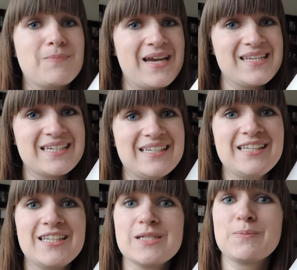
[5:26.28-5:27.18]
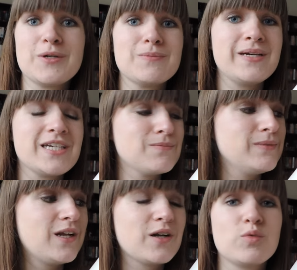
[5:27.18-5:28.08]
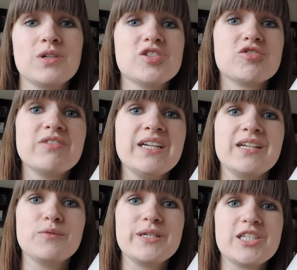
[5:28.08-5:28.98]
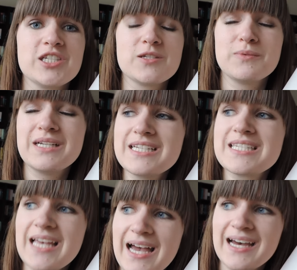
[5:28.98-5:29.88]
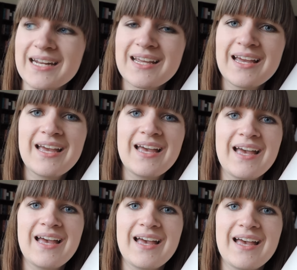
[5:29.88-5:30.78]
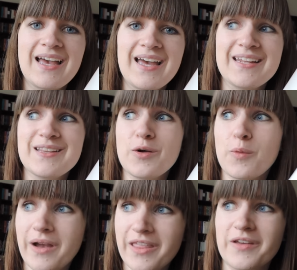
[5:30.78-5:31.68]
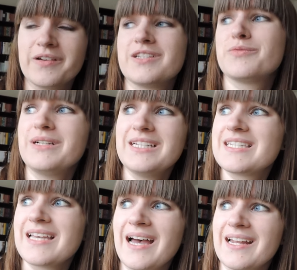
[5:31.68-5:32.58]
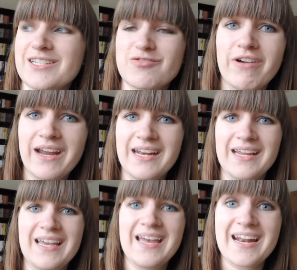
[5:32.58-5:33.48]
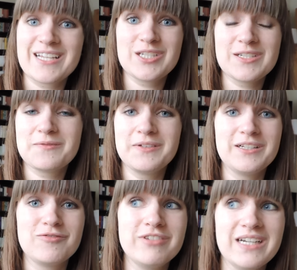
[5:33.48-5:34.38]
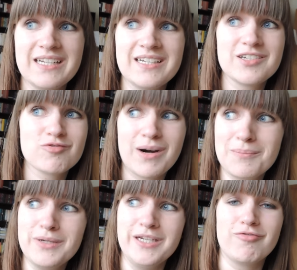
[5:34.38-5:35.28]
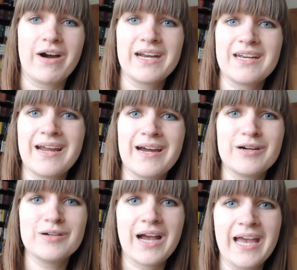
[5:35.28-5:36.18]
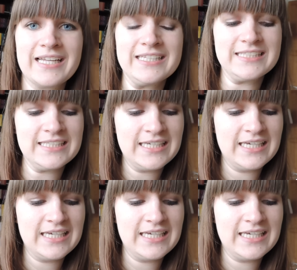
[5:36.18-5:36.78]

But basically, this book makes me not want to read, which is really sad, and the weather is really sad. It's raining, and I just feel really grumpy right now and